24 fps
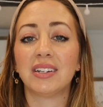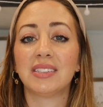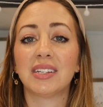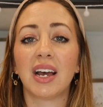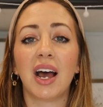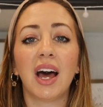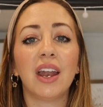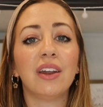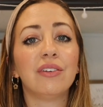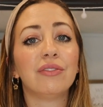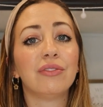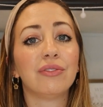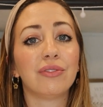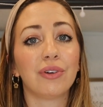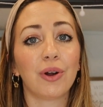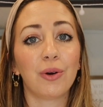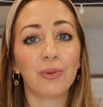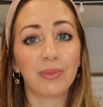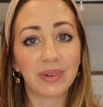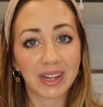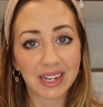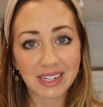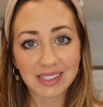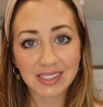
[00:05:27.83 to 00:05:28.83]
a ton of
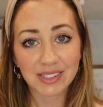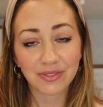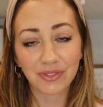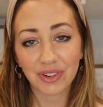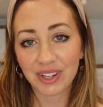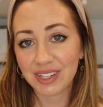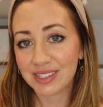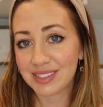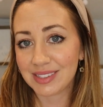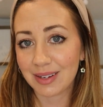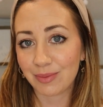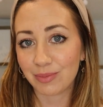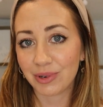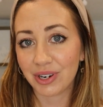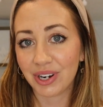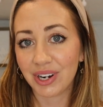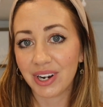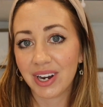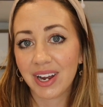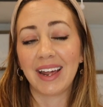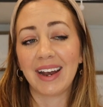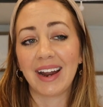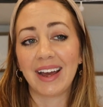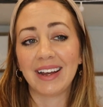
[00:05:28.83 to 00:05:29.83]
romance for the summer,
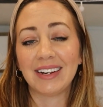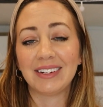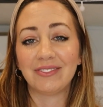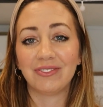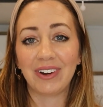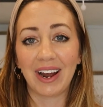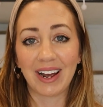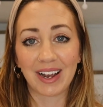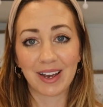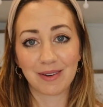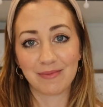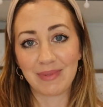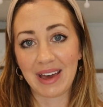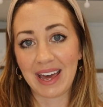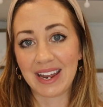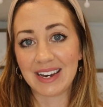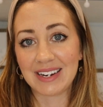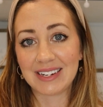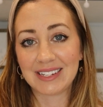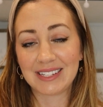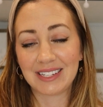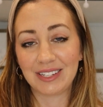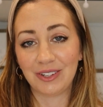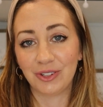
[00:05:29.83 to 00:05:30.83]
then I'd
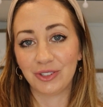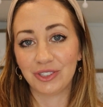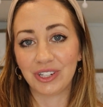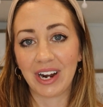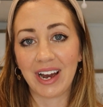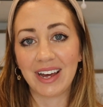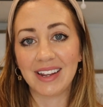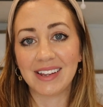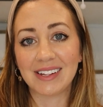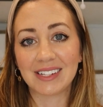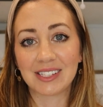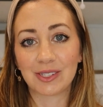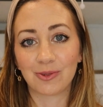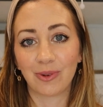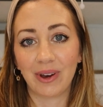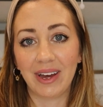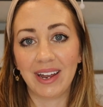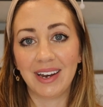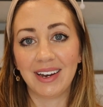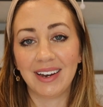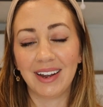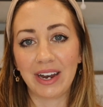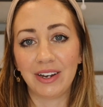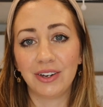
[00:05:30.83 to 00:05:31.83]
recommend you try this
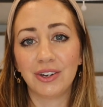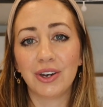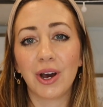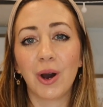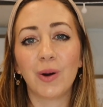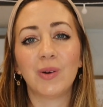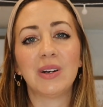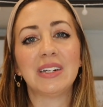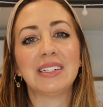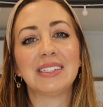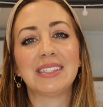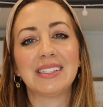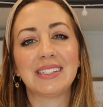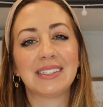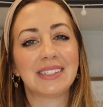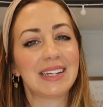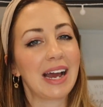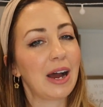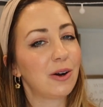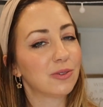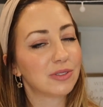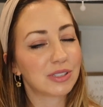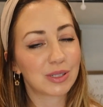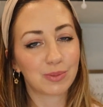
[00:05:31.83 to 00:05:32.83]
one. I know it
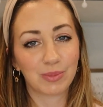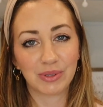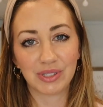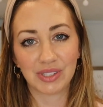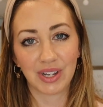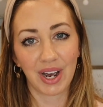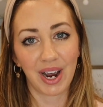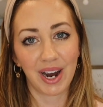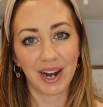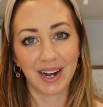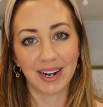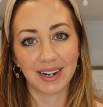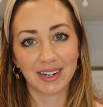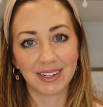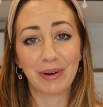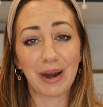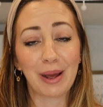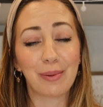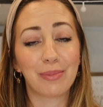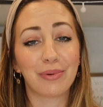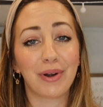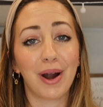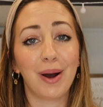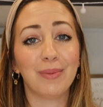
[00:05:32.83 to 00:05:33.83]
sounds bizarre, but
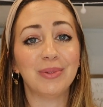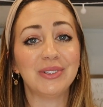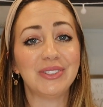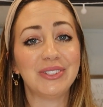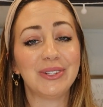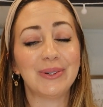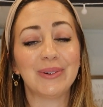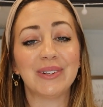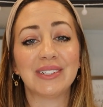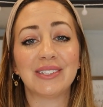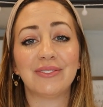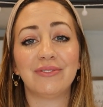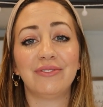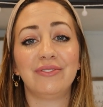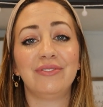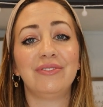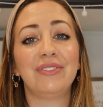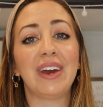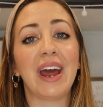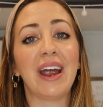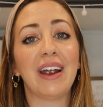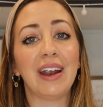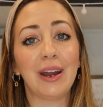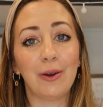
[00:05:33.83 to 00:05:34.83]
I promise you it's
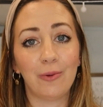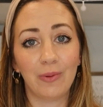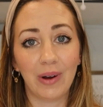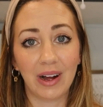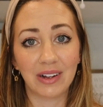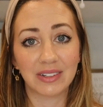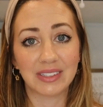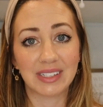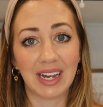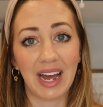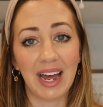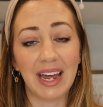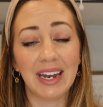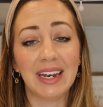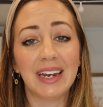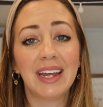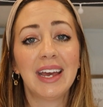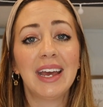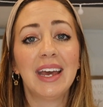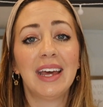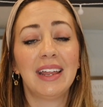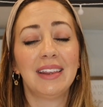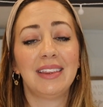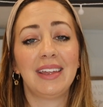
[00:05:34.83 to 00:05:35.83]
very well done.
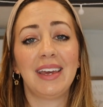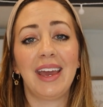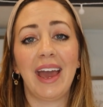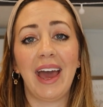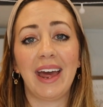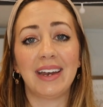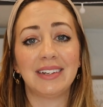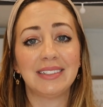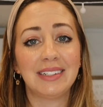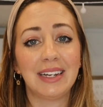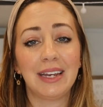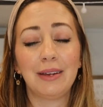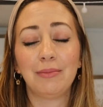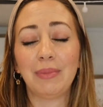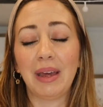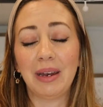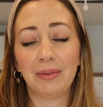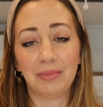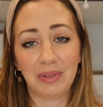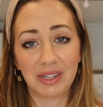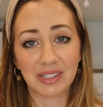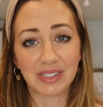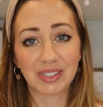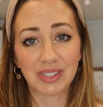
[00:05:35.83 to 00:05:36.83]
The ending
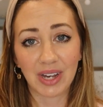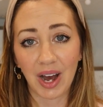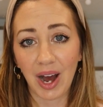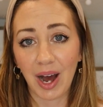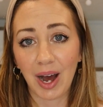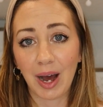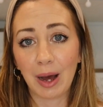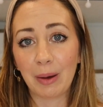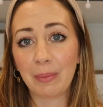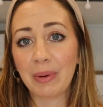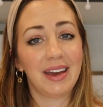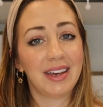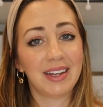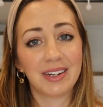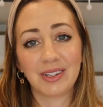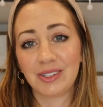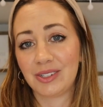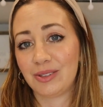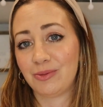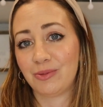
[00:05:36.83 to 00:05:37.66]
made me sob. It